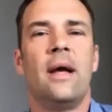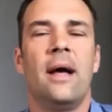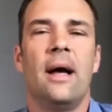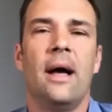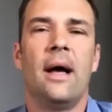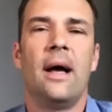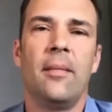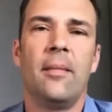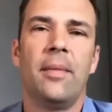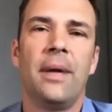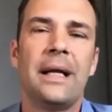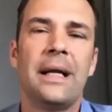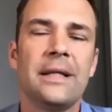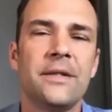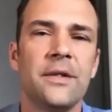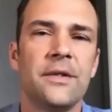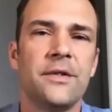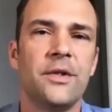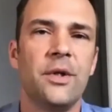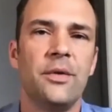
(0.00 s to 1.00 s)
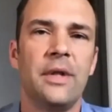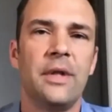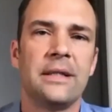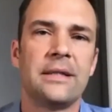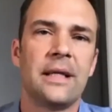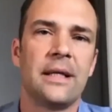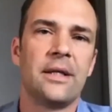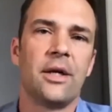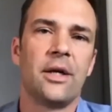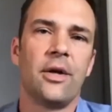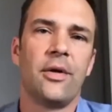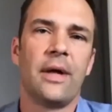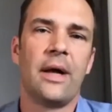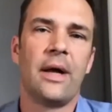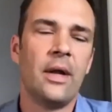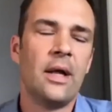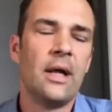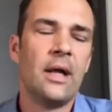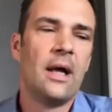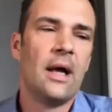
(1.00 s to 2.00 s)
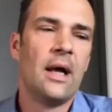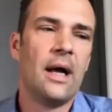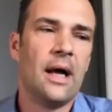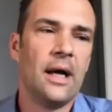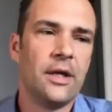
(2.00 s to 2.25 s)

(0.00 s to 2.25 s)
But I guess there's 2 things I'd call out.